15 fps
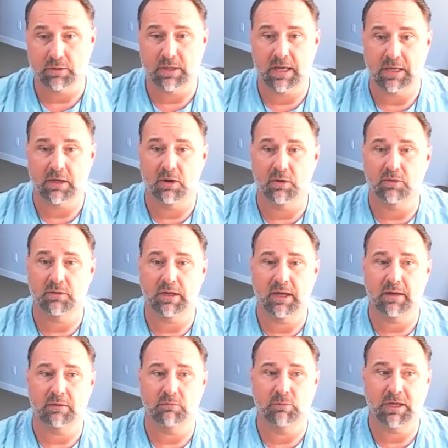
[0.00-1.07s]
And, you know, uh,
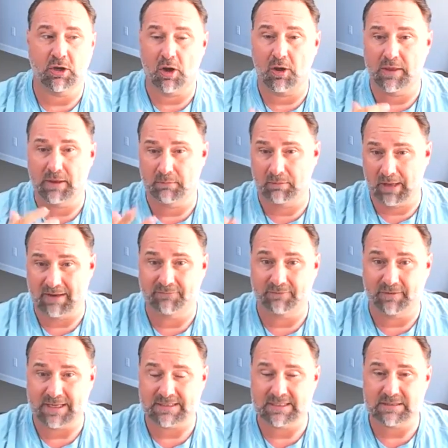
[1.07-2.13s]
we call them life
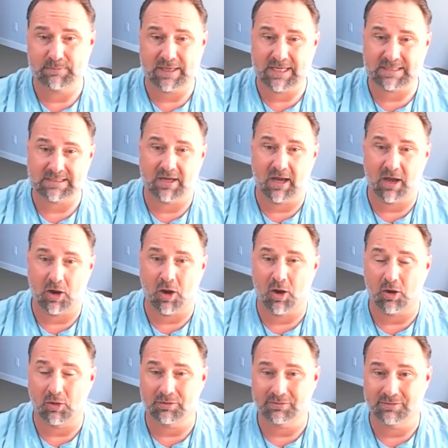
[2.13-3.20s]
lessons because not
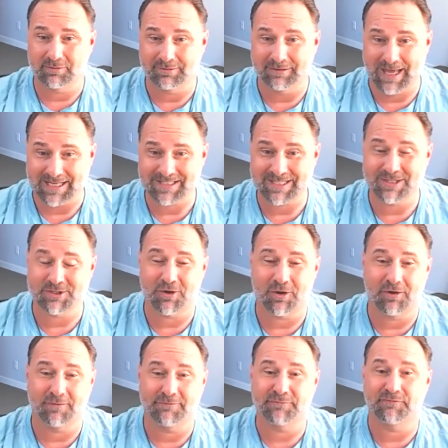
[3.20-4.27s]
all lessons
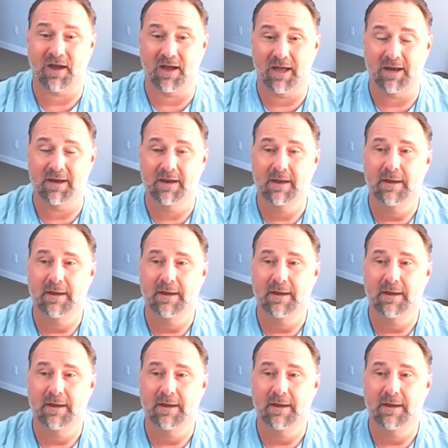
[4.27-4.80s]
are fun,